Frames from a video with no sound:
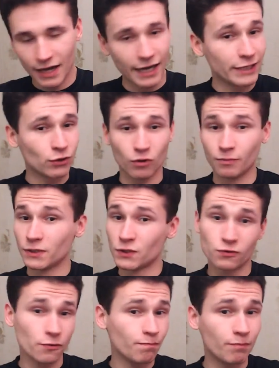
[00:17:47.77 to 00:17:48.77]
it will be
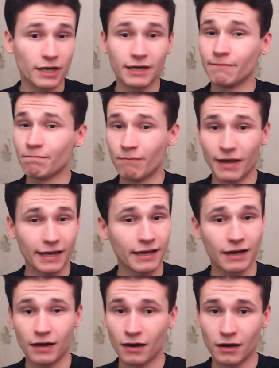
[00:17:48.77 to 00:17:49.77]
super mega
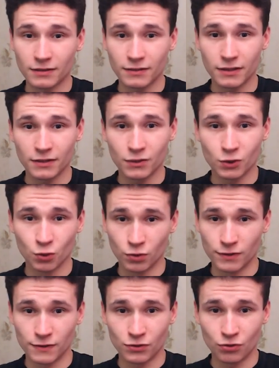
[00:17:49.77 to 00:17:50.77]
hard to
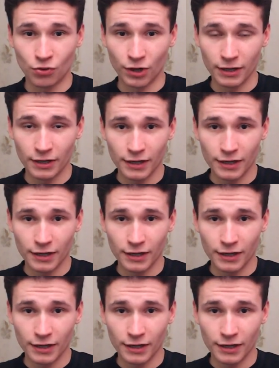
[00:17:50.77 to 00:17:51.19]
destroy